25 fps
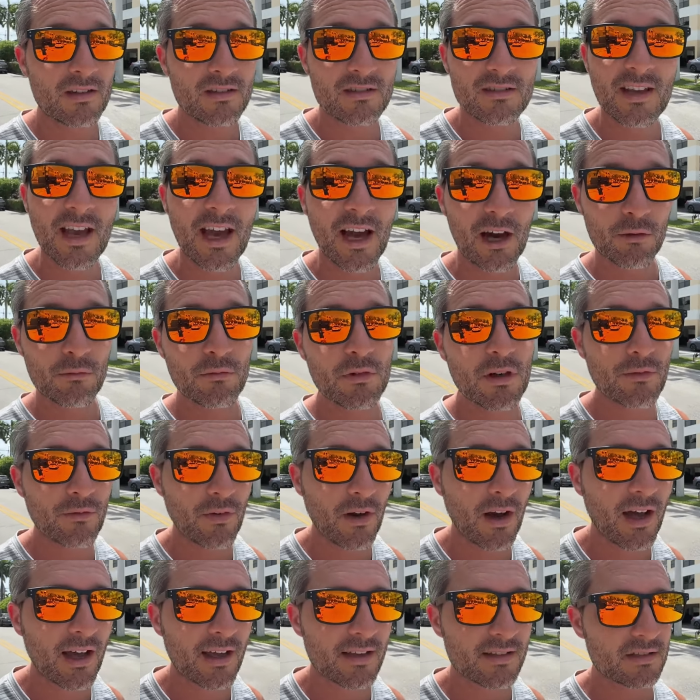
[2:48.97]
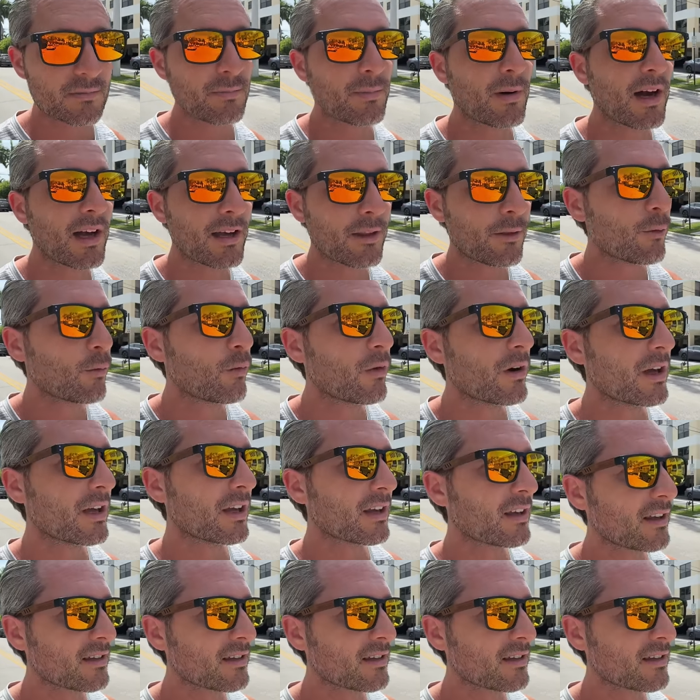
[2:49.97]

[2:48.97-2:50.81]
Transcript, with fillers: down revised, by the way,